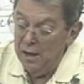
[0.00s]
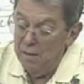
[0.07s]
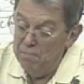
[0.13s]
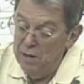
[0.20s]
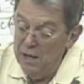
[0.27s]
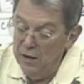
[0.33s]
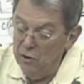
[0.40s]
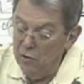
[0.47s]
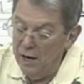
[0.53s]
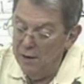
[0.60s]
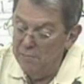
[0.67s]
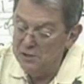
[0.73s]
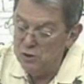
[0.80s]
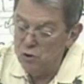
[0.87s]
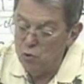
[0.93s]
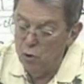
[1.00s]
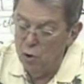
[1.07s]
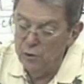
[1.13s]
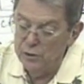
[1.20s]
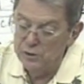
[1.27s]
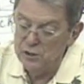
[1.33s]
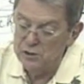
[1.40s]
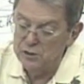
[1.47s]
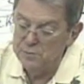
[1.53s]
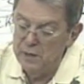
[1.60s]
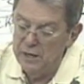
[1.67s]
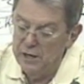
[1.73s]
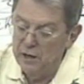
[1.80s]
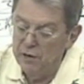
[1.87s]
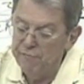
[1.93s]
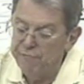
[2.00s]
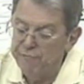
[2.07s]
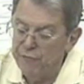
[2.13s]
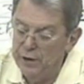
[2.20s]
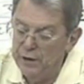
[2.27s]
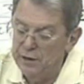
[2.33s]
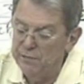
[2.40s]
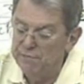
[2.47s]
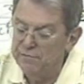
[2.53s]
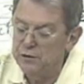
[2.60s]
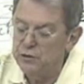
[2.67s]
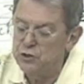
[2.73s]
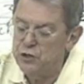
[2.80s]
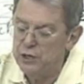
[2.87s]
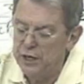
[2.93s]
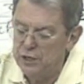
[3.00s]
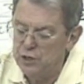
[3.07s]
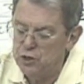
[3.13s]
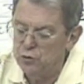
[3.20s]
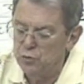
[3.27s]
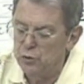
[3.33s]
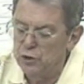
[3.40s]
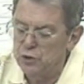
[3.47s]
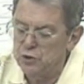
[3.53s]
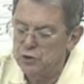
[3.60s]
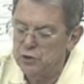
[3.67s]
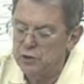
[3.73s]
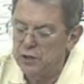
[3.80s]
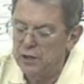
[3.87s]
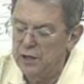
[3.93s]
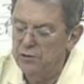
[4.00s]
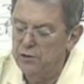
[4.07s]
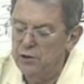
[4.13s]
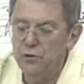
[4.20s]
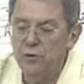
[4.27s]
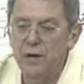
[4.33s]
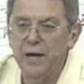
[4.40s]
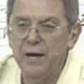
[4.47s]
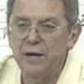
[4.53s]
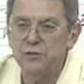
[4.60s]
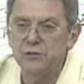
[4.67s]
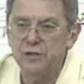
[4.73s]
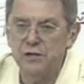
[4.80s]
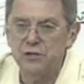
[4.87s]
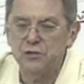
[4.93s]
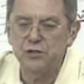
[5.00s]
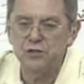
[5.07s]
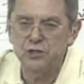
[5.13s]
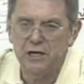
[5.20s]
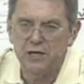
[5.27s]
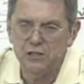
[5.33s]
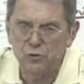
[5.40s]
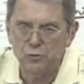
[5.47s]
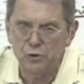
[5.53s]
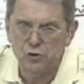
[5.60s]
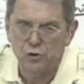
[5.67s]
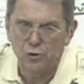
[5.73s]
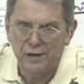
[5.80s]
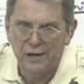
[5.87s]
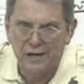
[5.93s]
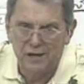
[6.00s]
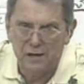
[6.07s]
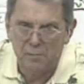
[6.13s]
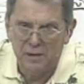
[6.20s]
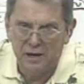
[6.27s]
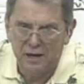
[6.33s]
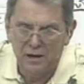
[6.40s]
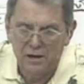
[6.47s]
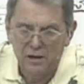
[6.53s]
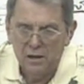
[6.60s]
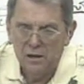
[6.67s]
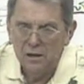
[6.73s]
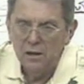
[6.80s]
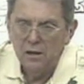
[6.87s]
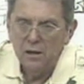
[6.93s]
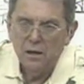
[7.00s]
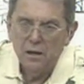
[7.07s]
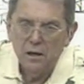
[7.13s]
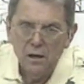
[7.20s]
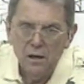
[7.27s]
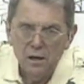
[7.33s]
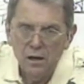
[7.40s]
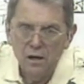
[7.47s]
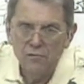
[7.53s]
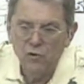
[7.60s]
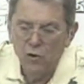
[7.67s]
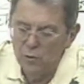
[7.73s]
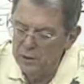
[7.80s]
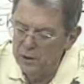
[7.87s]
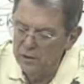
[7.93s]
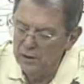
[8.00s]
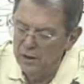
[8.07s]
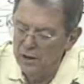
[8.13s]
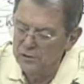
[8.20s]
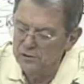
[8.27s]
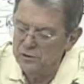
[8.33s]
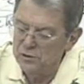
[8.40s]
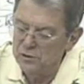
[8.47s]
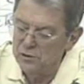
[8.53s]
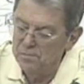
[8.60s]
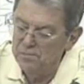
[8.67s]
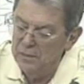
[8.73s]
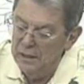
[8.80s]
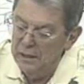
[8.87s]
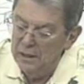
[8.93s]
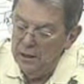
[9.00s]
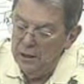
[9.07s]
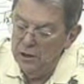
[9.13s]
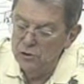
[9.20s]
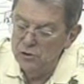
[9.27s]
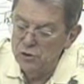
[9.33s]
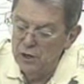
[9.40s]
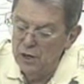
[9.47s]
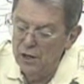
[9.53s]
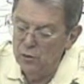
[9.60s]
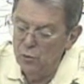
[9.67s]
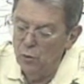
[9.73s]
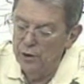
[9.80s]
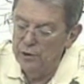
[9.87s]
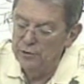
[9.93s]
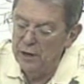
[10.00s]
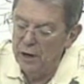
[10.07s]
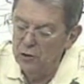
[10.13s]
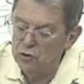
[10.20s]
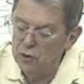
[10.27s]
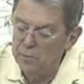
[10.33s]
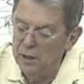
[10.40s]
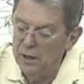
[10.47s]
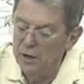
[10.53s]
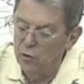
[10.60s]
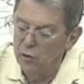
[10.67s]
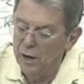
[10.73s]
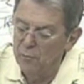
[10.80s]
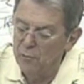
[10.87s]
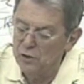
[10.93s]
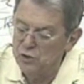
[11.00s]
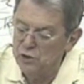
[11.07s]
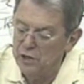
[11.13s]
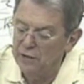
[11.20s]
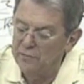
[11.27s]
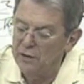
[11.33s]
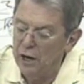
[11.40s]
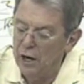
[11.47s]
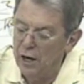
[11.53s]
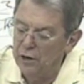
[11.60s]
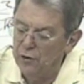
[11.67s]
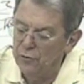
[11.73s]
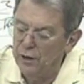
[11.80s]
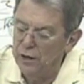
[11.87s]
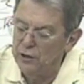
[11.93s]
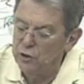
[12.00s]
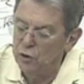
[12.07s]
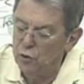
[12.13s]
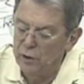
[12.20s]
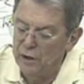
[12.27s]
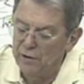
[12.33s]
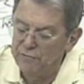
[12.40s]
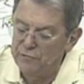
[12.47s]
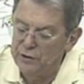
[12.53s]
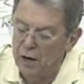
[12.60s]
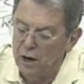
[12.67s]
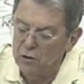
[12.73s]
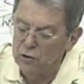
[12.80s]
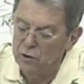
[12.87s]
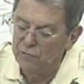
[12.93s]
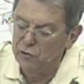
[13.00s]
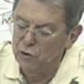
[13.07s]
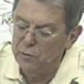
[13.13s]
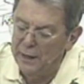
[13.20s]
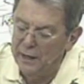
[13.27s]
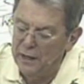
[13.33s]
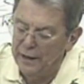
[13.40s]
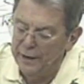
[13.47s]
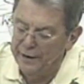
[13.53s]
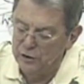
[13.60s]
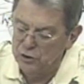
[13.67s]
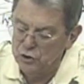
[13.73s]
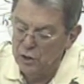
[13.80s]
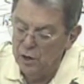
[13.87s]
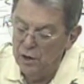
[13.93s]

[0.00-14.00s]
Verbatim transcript: Billy Graham is quoted as being a friend of the Jesuits in the United States. The Jesuits are the hitmen of Roman Catholicism. Here's another one. Dr. Billy Graham received an honorary degree of Doctor of Humane Letters